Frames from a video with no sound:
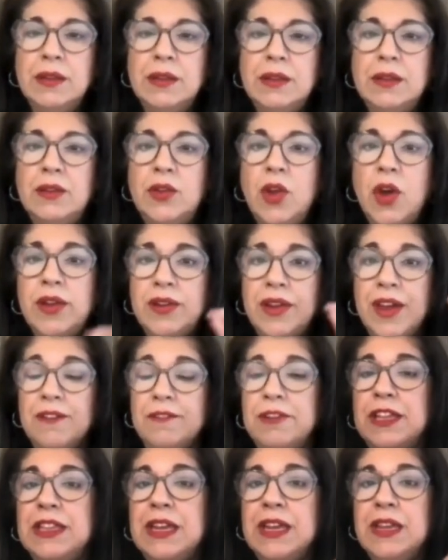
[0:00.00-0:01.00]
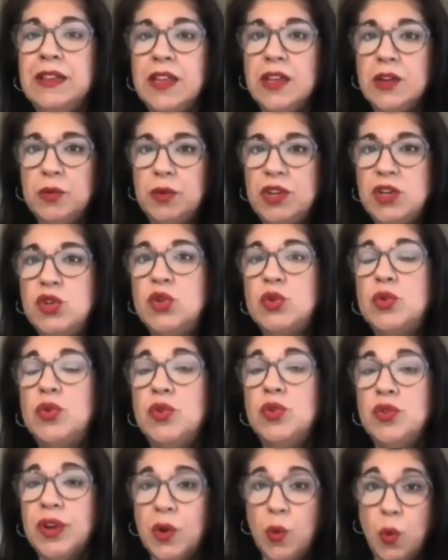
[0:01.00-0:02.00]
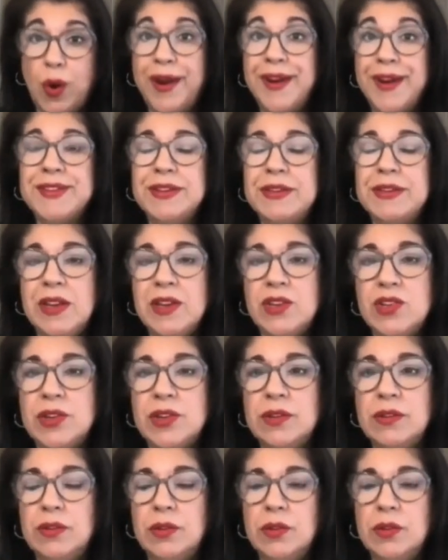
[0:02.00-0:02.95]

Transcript: not everything that we do requires attention.